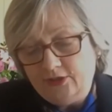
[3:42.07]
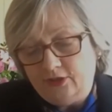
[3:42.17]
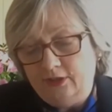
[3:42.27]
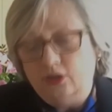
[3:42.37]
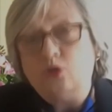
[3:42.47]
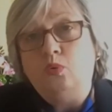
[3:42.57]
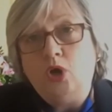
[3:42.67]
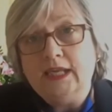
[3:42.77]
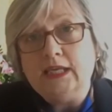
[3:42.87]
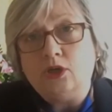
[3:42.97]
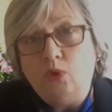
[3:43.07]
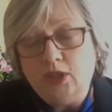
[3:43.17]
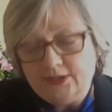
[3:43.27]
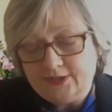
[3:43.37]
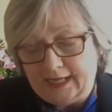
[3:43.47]
in the
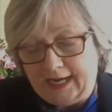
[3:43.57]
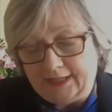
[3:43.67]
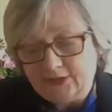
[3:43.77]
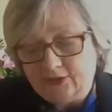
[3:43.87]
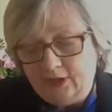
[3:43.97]
Equality Act